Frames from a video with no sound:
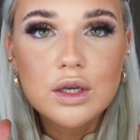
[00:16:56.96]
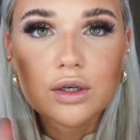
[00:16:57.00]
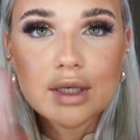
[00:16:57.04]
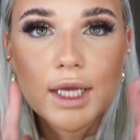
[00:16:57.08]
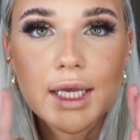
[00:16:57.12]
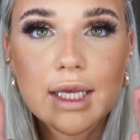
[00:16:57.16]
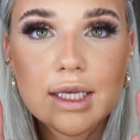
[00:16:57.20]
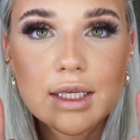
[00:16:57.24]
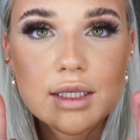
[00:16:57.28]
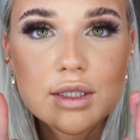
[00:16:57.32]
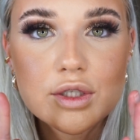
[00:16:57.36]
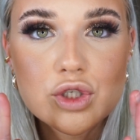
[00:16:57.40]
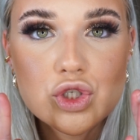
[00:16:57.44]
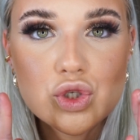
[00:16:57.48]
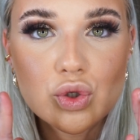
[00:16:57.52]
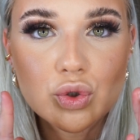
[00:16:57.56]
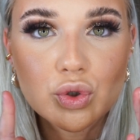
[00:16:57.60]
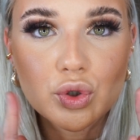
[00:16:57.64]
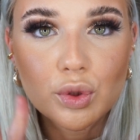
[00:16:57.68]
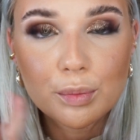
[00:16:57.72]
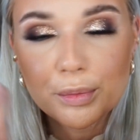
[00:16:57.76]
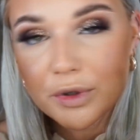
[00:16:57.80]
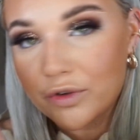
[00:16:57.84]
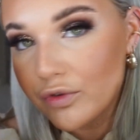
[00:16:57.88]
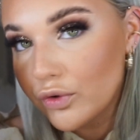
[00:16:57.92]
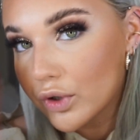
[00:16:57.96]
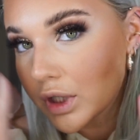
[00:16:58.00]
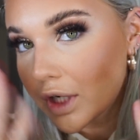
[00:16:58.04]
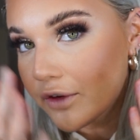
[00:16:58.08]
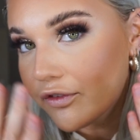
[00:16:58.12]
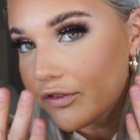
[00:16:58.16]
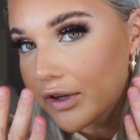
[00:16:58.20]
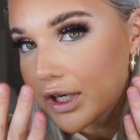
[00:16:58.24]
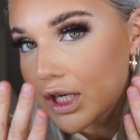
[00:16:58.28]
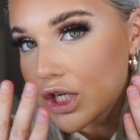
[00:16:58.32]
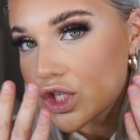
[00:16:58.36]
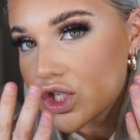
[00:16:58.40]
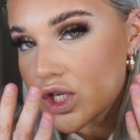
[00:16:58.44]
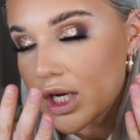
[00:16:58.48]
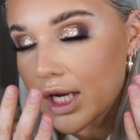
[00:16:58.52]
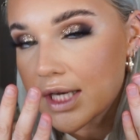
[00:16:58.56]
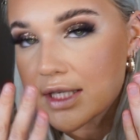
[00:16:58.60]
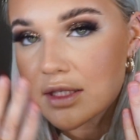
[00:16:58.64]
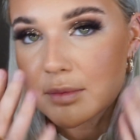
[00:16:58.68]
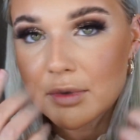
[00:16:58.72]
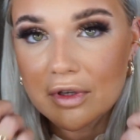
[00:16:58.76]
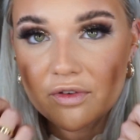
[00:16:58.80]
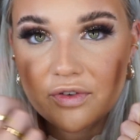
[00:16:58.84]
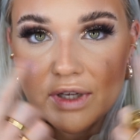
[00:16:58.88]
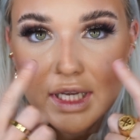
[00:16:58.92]
Right, so before I finish the rest
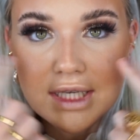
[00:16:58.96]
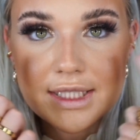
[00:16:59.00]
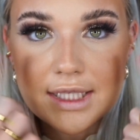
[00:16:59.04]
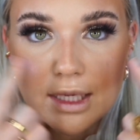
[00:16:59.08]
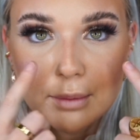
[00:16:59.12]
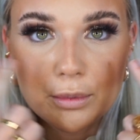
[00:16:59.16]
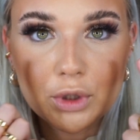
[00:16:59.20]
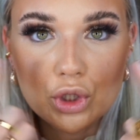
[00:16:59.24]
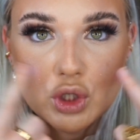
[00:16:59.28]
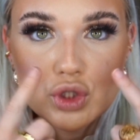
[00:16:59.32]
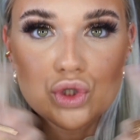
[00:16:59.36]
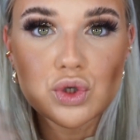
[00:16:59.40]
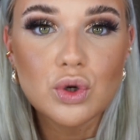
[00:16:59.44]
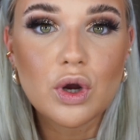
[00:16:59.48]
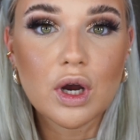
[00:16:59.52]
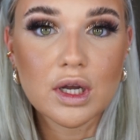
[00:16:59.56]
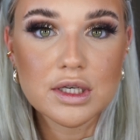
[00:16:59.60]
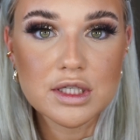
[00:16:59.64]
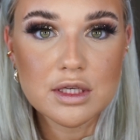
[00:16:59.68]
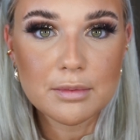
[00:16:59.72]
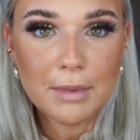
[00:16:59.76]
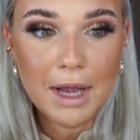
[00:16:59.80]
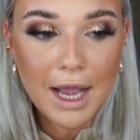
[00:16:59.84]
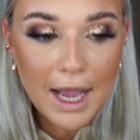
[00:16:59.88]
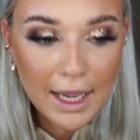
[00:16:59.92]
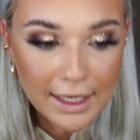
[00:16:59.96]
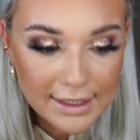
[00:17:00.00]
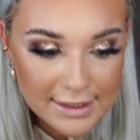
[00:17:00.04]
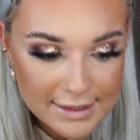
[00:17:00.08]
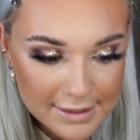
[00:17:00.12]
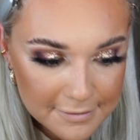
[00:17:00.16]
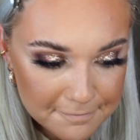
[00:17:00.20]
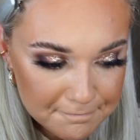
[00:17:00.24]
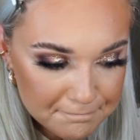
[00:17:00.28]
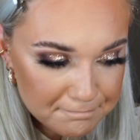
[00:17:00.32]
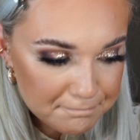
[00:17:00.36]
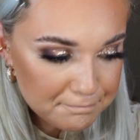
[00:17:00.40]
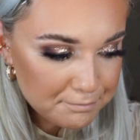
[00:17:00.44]
of my face, I'm going to do under my eyes.